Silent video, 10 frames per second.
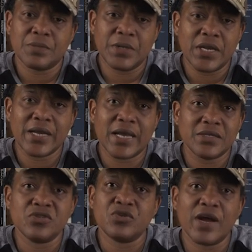I mean, I
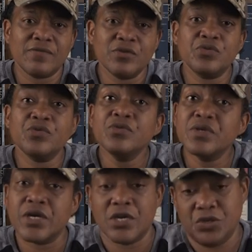got to travel through
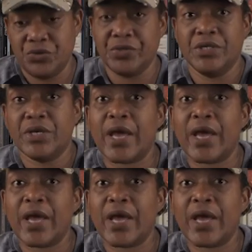the country,